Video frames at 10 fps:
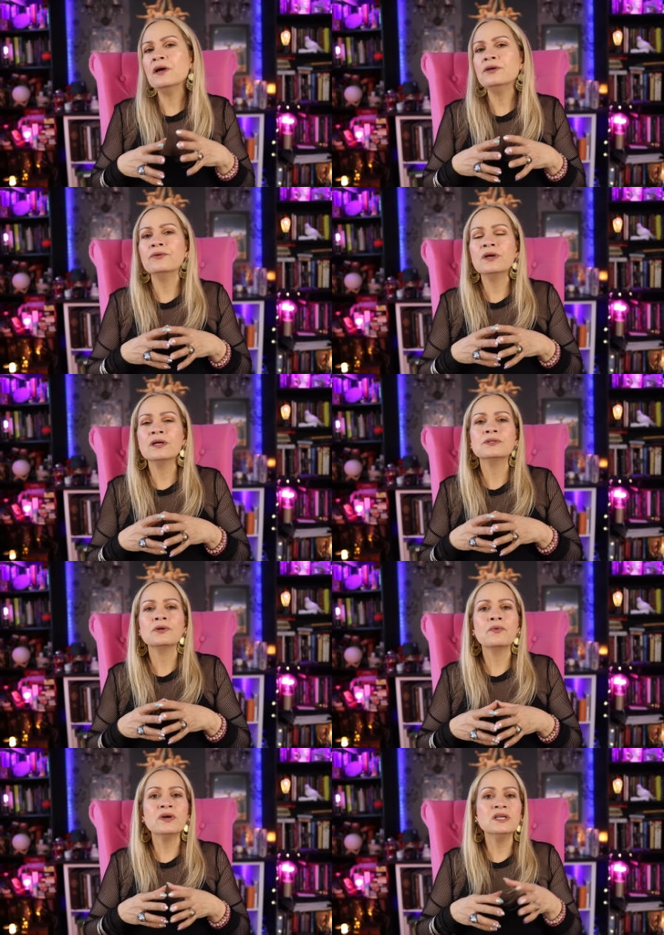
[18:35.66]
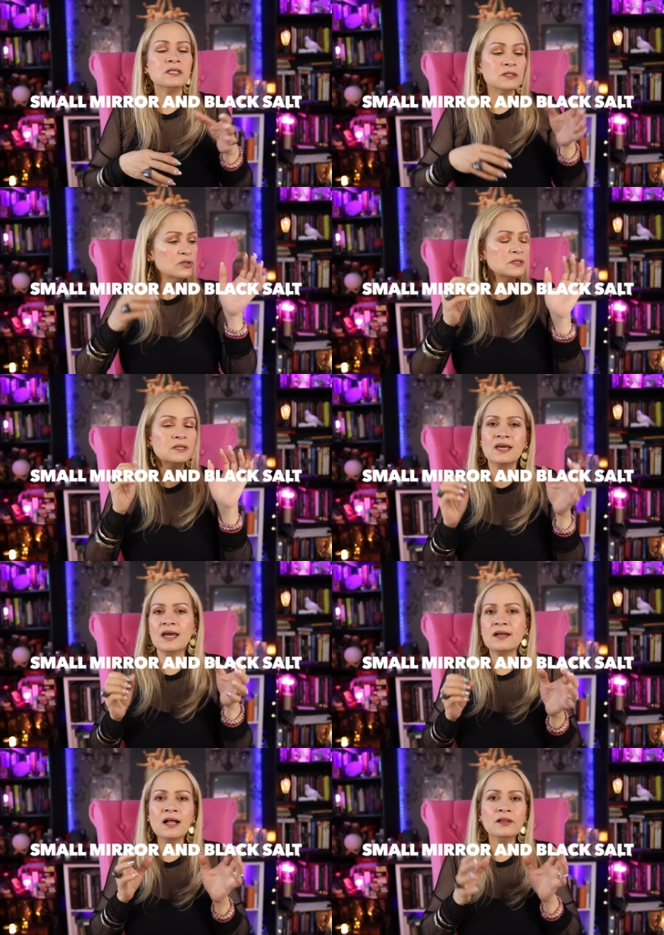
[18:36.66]
that you can do is just
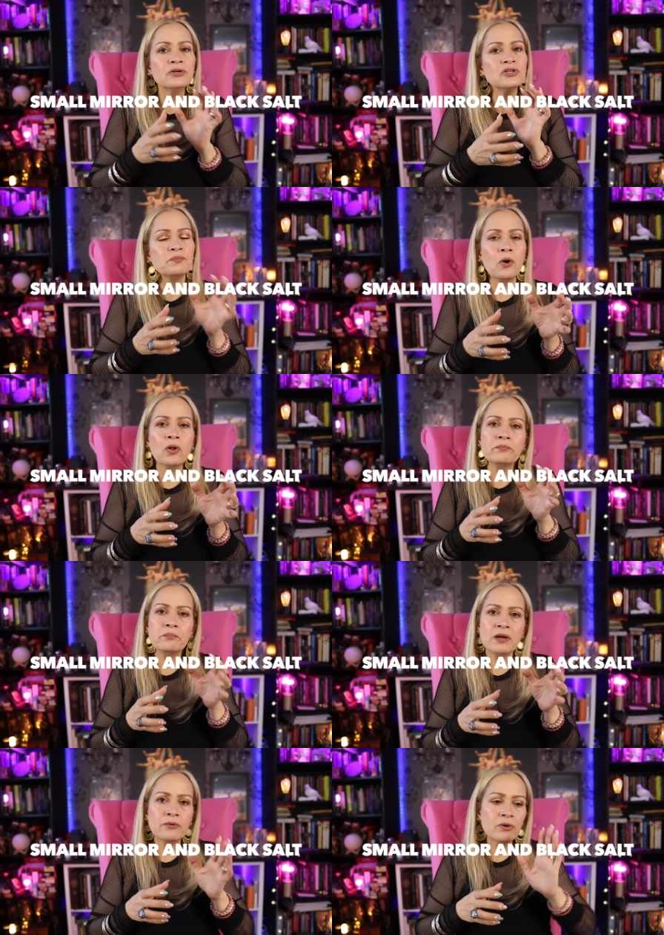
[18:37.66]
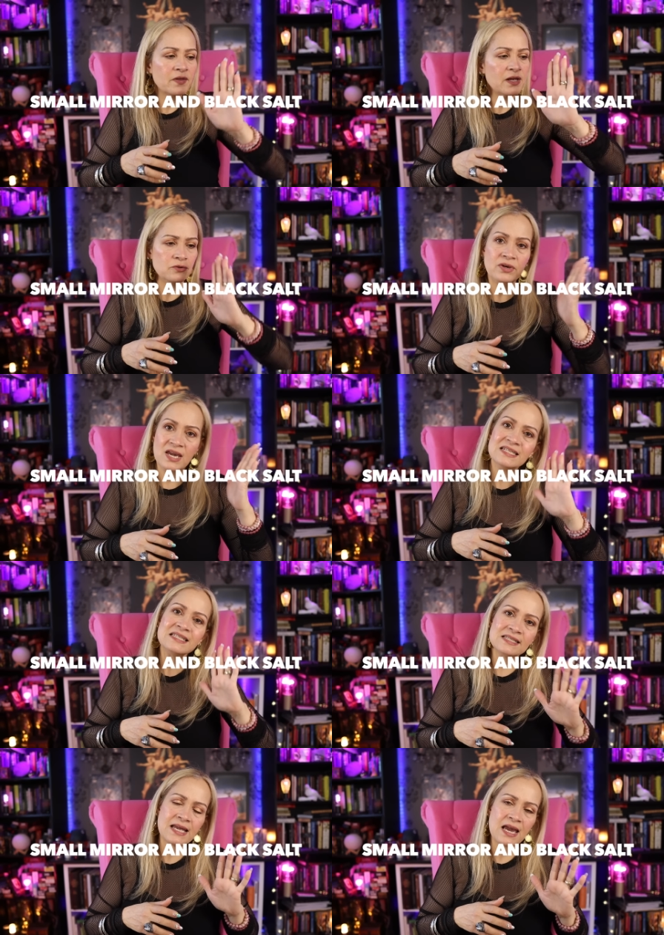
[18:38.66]
get a little small mirror that you can
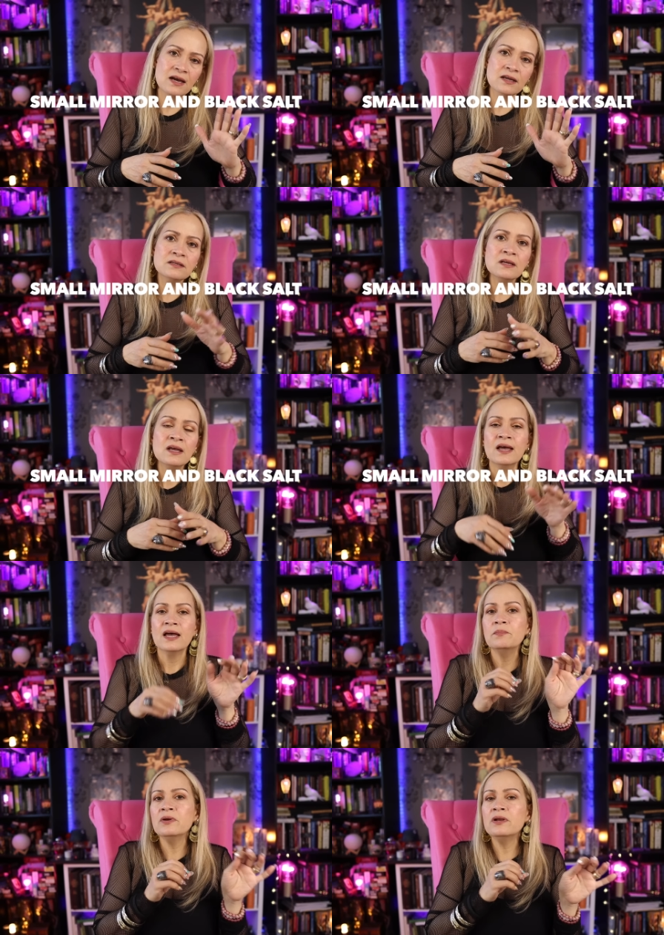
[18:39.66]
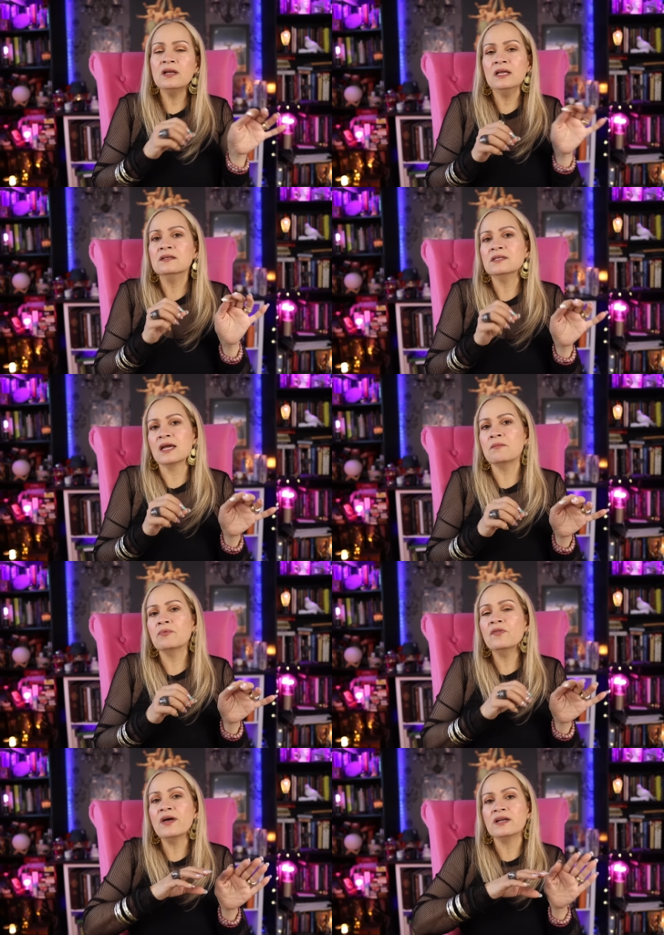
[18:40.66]
stand and put it in a
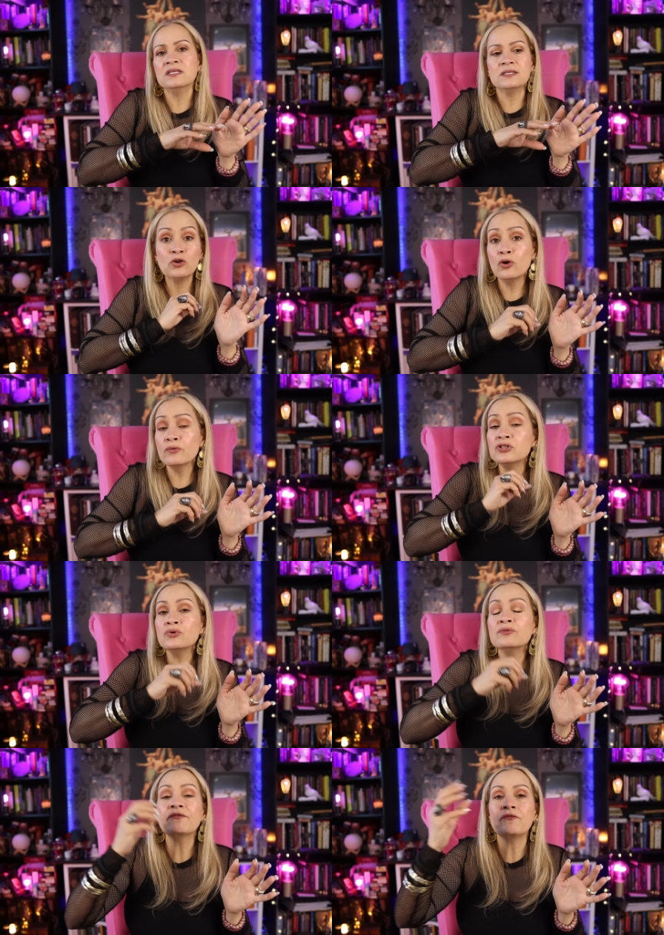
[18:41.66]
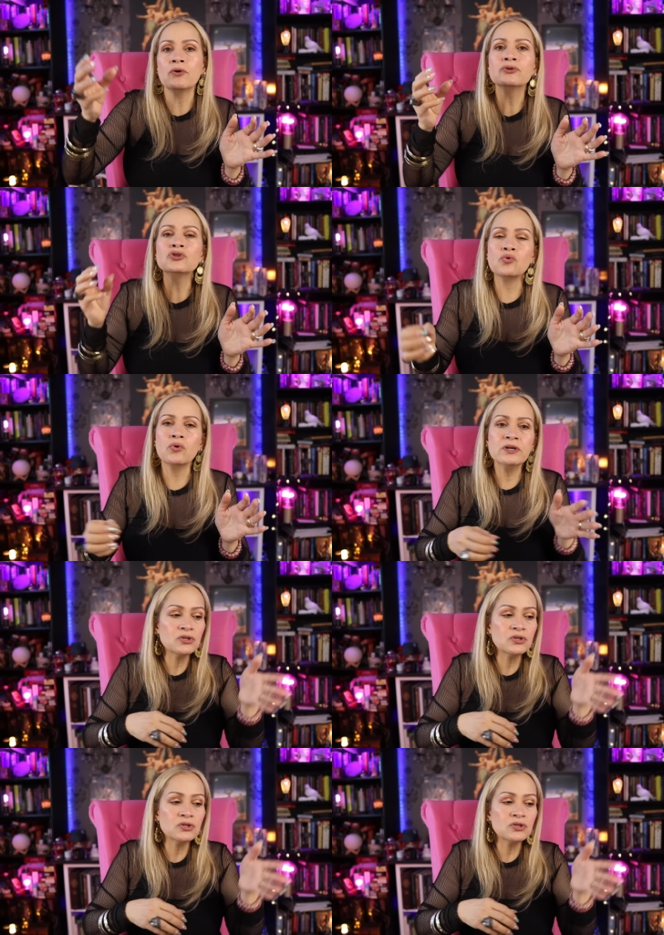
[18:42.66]
table that is close to the front door.